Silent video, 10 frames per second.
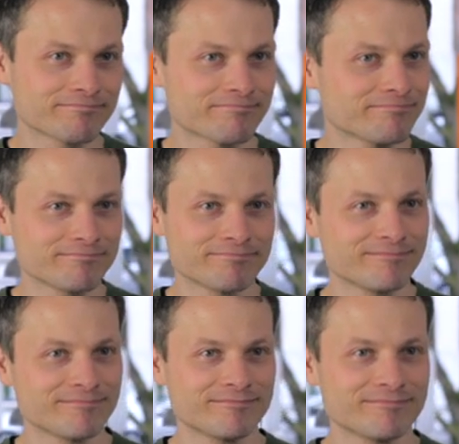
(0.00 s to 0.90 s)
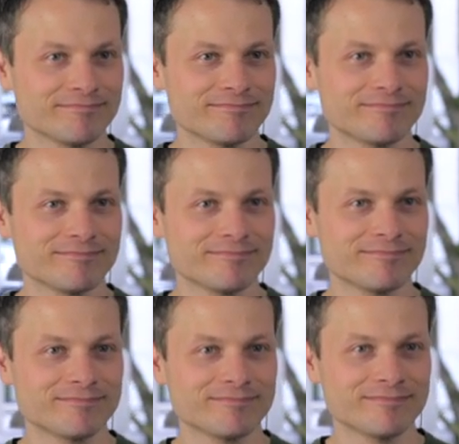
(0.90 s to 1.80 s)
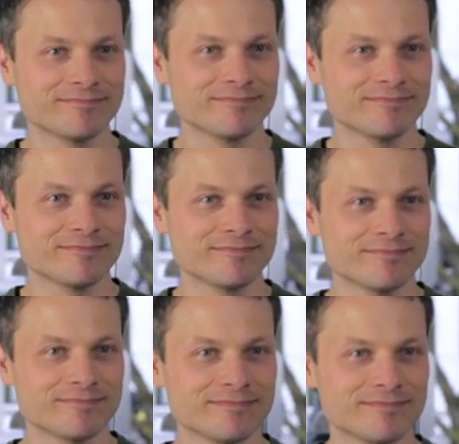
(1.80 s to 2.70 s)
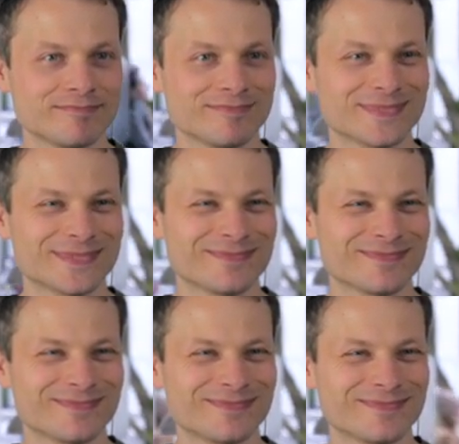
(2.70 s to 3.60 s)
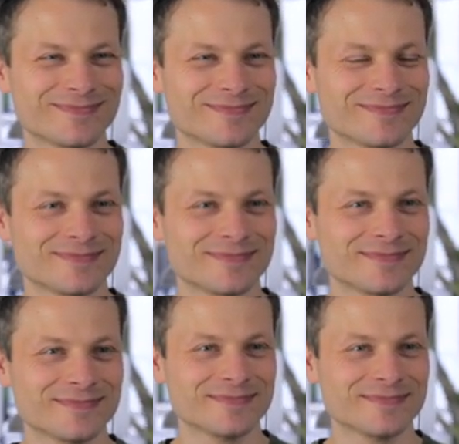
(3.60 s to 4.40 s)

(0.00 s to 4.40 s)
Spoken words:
This person isn't speaking.